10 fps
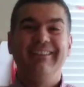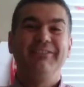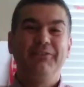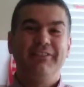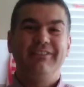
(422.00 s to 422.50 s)

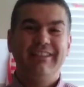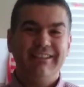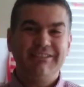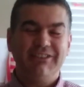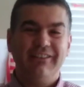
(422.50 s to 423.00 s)
to the
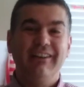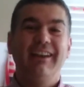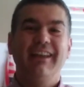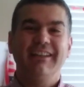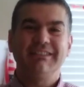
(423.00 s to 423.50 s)
teacher
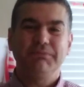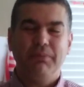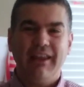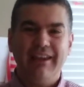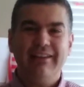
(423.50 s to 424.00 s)

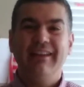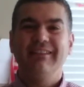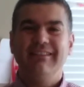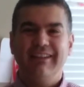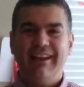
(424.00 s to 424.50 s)
explain
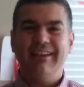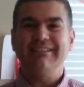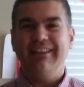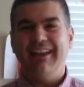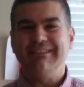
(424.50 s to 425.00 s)

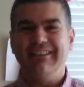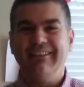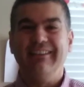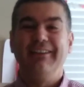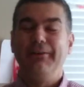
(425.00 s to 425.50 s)
today's lesson.
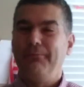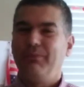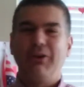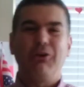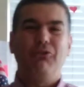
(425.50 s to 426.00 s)

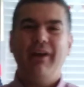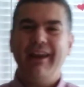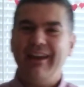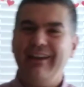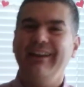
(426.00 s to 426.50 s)

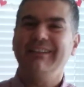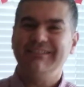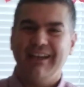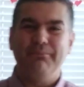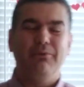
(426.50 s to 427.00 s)
Great
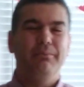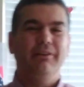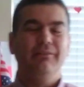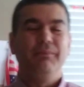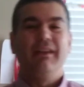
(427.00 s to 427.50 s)
example,
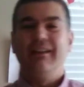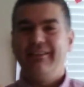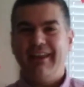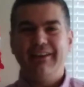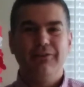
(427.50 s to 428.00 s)
Bill.
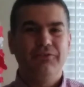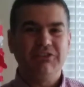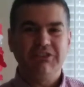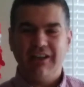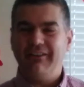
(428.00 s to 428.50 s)
Thank you for
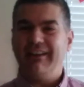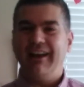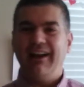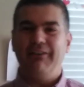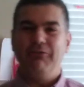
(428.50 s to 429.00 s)
sharing
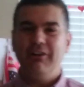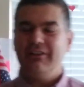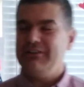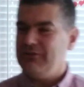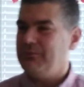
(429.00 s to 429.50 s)
that. I
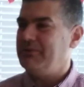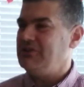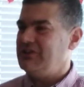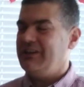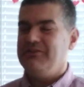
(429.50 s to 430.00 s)
really do
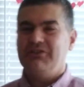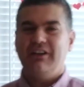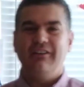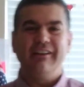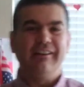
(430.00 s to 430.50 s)
appreciate you
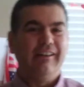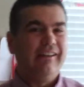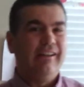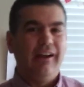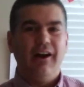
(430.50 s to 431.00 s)
sharing.
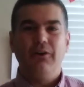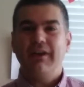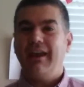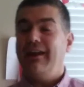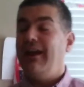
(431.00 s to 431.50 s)

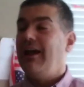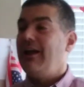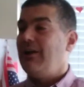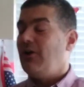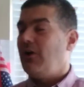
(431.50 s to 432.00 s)
Okay,
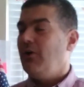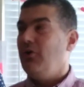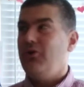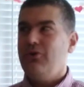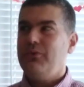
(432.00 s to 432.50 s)

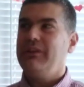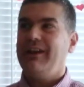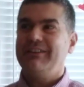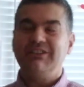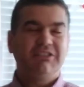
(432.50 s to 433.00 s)
who would
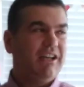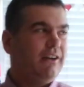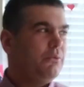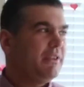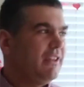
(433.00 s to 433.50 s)
like to
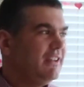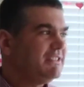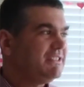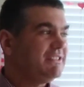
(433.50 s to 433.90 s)
share with us